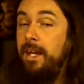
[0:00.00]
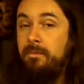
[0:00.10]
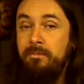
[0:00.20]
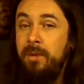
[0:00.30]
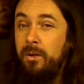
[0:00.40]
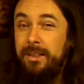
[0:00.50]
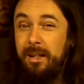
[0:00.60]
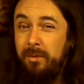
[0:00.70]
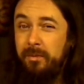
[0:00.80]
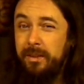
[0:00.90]
at most
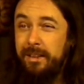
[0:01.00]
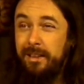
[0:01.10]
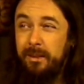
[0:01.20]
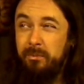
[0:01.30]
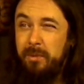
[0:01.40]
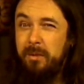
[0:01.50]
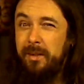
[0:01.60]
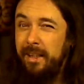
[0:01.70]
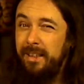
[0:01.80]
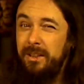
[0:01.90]
I've ever seen is
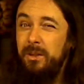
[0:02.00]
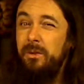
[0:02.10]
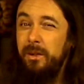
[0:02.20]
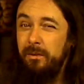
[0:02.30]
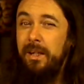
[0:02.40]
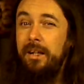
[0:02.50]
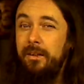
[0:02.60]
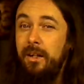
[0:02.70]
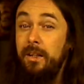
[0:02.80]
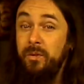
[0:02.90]
maybe like two or three
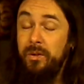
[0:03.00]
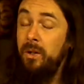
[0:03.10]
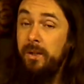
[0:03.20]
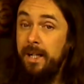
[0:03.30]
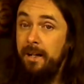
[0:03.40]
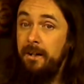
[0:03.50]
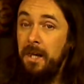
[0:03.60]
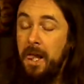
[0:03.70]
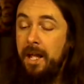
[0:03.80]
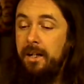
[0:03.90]
hundred dollars for the whole year.
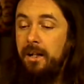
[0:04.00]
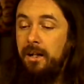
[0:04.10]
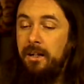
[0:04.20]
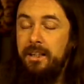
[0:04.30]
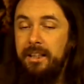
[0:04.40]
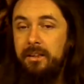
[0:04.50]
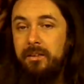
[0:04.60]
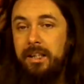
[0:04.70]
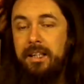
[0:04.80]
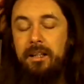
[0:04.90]
All their
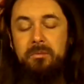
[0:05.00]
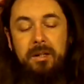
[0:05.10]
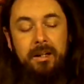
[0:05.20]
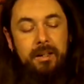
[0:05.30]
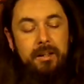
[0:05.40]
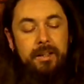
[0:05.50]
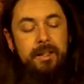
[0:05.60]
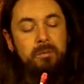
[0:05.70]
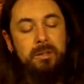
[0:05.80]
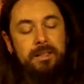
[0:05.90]
curriculum, all
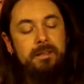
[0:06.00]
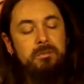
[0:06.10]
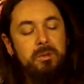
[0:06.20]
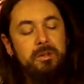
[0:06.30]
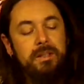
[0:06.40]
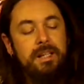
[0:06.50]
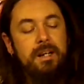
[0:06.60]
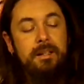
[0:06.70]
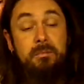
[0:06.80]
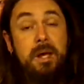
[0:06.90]
their bulletin boards,
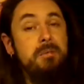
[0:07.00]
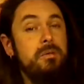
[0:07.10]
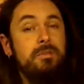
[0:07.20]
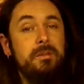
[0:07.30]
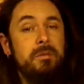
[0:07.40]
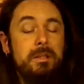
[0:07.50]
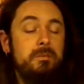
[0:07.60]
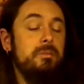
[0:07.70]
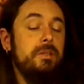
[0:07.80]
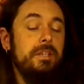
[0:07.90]
all the paper for the
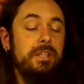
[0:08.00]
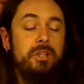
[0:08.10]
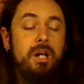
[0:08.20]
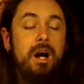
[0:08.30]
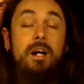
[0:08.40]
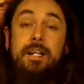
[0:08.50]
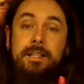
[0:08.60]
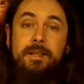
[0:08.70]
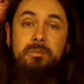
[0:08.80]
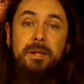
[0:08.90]
bulletin boards, and chalk
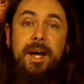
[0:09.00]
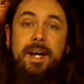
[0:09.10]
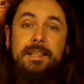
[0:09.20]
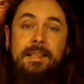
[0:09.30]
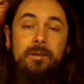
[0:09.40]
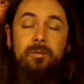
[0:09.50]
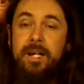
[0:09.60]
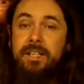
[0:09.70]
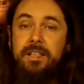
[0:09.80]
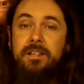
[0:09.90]
and supplies and
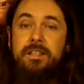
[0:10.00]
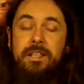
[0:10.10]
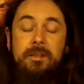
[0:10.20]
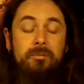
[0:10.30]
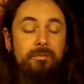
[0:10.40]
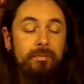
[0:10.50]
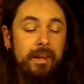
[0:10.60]
erasers and